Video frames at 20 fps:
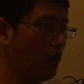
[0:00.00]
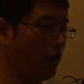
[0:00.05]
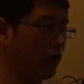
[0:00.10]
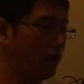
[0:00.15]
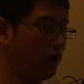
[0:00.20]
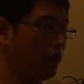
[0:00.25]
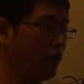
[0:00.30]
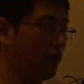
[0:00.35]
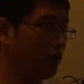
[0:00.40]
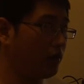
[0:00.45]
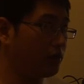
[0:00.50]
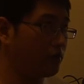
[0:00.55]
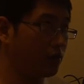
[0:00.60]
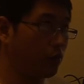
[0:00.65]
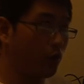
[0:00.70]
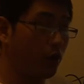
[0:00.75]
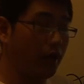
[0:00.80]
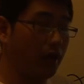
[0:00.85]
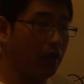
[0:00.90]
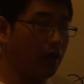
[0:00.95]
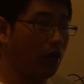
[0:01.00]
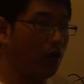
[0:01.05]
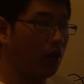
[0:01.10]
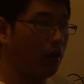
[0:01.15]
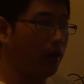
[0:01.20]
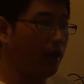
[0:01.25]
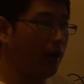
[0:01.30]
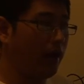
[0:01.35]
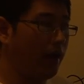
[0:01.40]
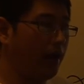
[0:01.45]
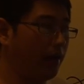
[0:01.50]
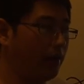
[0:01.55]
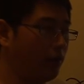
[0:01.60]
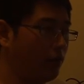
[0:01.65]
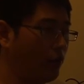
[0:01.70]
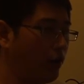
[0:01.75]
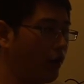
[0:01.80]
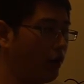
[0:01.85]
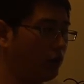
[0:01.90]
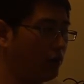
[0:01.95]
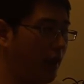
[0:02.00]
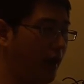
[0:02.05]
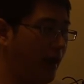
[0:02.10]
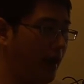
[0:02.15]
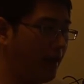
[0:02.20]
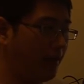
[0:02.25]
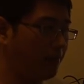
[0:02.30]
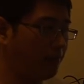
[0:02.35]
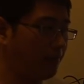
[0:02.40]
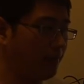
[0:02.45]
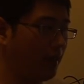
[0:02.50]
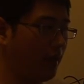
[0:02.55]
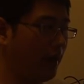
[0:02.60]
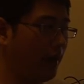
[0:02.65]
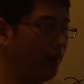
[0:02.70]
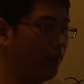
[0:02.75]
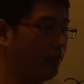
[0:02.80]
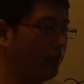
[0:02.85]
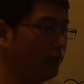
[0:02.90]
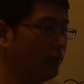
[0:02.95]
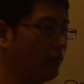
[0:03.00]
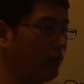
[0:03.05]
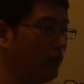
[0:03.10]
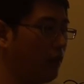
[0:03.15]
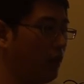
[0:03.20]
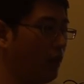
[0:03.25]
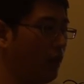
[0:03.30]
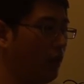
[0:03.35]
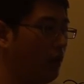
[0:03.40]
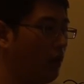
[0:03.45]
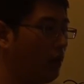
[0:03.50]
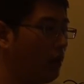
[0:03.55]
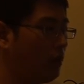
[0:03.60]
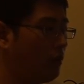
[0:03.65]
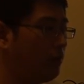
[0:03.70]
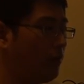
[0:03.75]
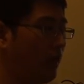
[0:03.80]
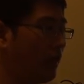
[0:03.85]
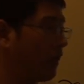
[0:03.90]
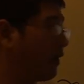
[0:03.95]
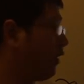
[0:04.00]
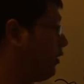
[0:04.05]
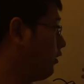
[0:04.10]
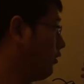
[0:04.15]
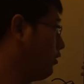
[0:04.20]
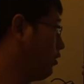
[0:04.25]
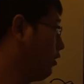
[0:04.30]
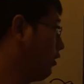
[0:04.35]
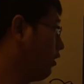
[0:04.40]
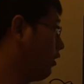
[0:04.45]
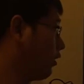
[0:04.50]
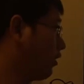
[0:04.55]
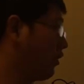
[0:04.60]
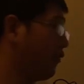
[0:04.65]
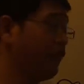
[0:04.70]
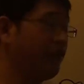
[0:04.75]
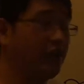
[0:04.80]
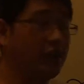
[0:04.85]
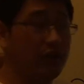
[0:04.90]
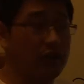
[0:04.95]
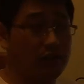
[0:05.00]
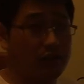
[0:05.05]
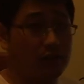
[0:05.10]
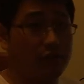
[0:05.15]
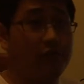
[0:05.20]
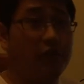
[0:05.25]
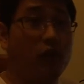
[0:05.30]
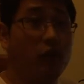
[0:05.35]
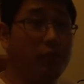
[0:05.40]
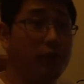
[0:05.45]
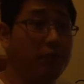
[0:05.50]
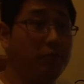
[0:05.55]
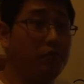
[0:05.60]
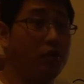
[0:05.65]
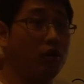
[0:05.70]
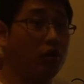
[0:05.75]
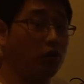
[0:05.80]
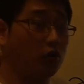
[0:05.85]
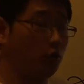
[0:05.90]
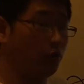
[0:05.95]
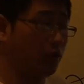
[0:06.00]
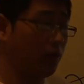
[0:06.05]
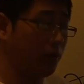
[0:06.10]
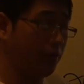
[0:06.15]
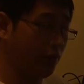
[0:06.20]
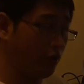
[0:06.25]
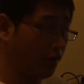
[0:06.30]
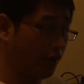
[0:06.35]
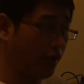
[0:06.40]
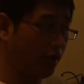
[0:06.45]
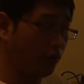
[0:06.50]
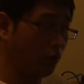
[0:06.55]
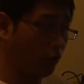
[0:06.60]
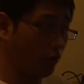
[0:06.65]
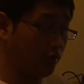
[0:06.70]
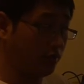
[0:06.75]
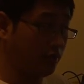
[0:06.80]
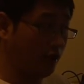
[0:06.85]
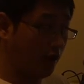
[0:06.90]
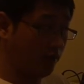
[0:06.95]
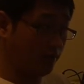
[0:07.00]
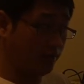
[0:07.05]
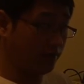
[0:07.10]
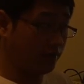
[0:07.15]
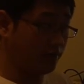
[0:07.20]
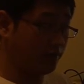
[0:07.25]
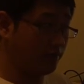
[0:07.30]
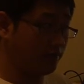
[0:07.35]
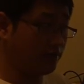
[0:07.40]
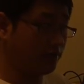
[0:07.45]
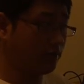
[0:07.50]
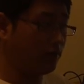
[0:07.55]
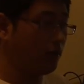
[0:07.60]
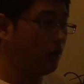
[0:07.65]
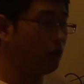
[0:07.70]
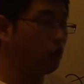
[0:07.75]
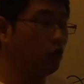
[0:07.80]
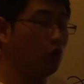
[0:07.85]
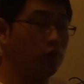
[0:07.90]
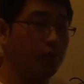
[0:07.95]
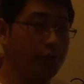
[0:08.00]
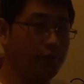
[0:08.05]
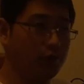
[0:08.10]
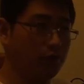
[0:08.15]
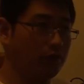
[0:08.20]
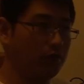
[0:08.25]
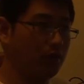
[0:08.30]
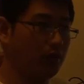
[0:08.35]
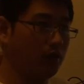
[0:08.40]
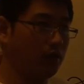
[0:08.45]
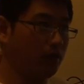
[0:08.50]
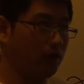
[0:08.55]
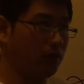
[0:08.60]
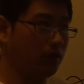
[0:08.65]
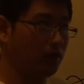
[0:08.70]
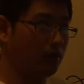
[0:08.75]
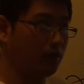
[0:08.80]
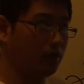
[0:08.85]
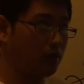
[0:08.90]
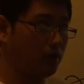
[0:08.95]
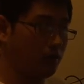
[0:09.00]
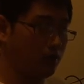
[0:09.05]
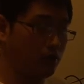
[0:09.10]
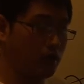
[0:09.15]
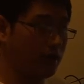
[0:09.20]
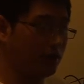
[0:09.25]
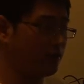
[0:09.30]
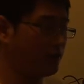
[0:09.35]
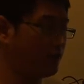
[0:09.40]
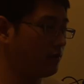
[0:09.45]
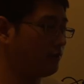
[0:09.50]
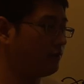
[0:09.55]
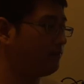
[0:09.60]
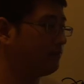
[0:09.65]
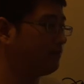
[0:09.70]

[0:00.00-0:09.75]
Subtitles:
in a screen at a real time, and make it convenient for people to communicate with others to build contrast.